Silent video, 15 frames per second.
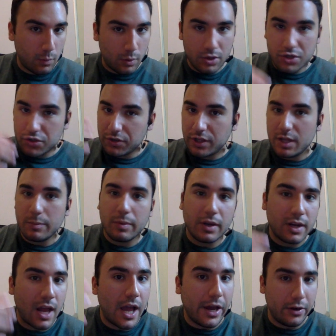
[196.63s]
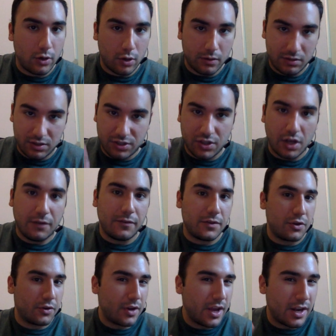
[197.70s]
Once you're keeping an eye on all this stuff and
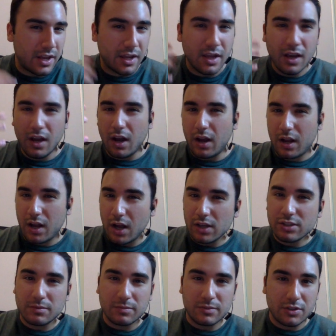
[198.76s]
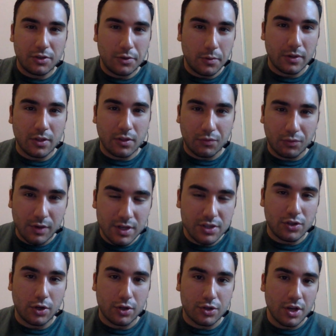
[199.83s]
you're getting accustomed to doing the
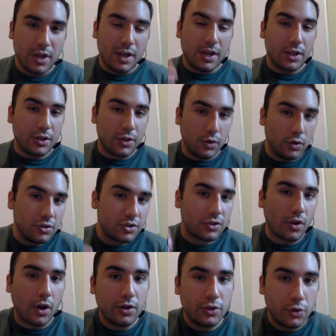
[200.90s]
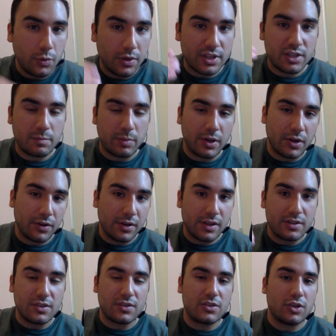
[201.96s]
research, you'll start to
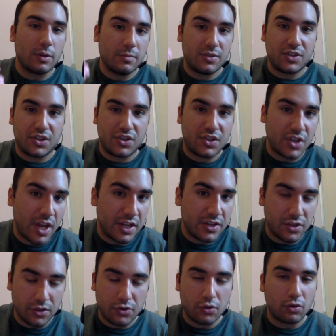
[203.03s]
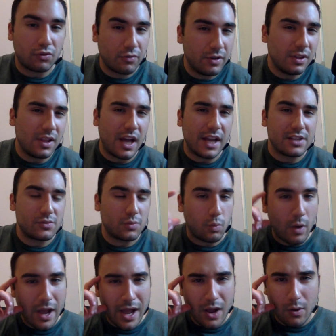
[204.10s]
experience some success, and you'll realize,
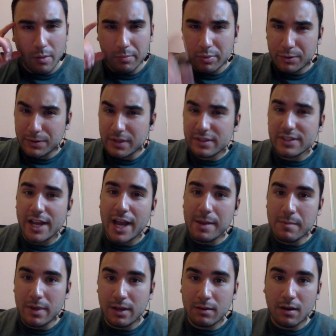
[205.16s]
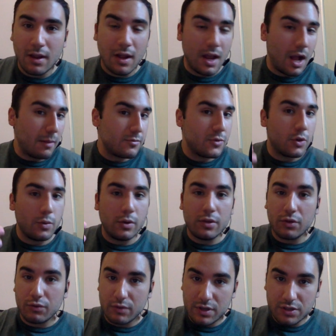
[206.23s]
wow, I'm putting the time in, I'm doing
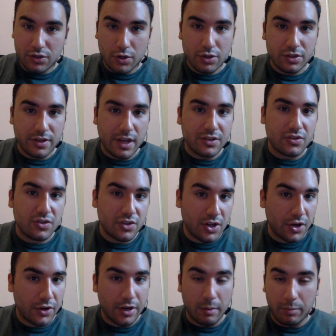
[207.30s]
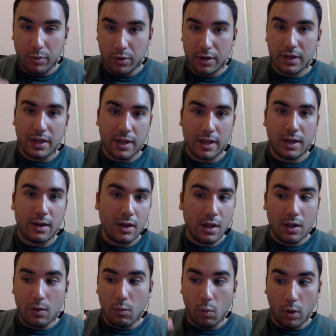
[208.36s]
the research necessary, I'm putting in
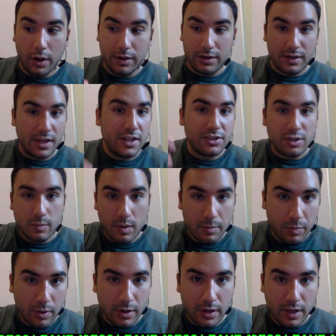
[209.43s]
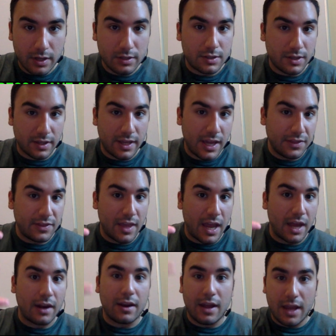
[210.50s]
what needs to be put in to to get
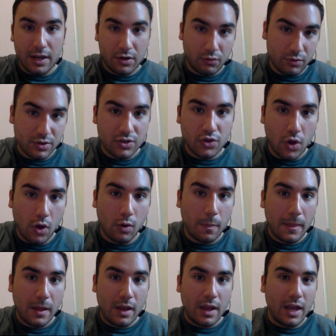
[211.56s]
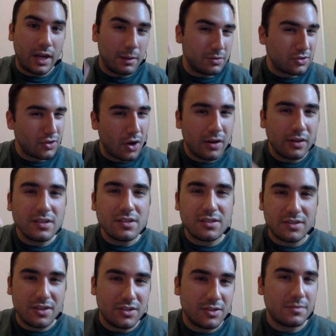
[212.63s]
that end result, and I'm starting to
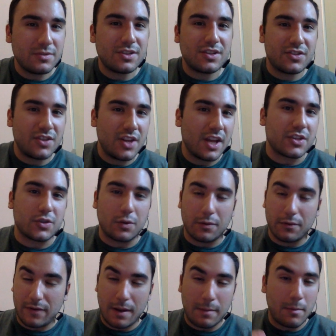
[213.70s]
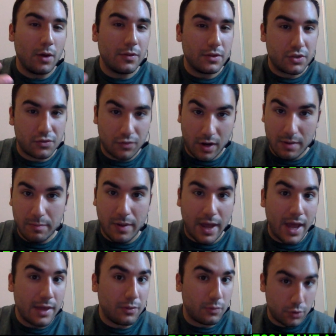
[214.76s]
see some success. So if I'm on this right
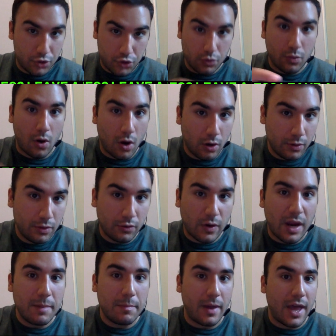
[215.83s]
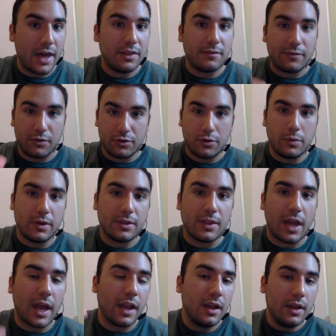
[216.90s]
path, which you are on the right path if you're doing
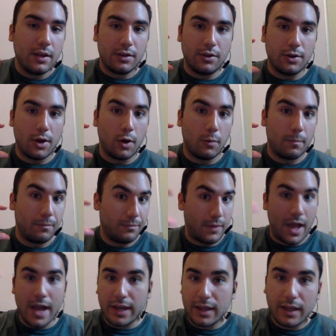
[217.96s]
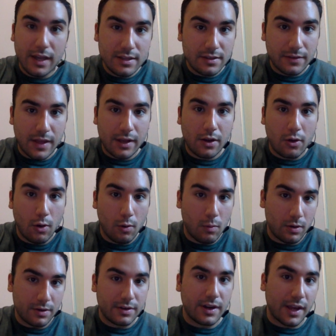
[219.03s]
that, you know, I could get to that goal
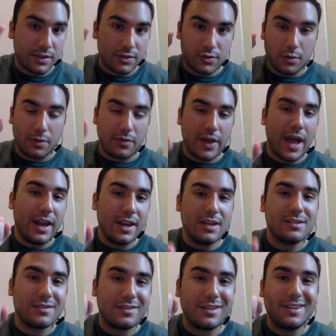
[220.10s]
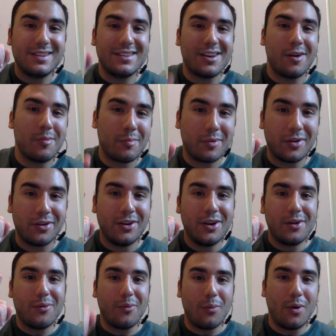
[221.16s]
one day. So that is the number
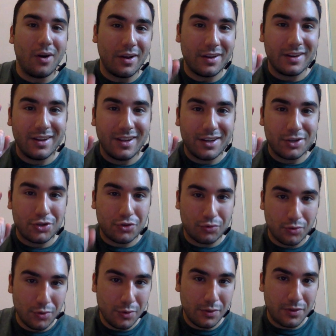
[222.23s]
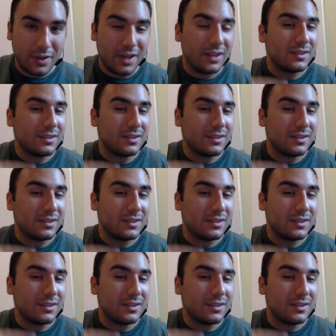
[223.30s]
one truth.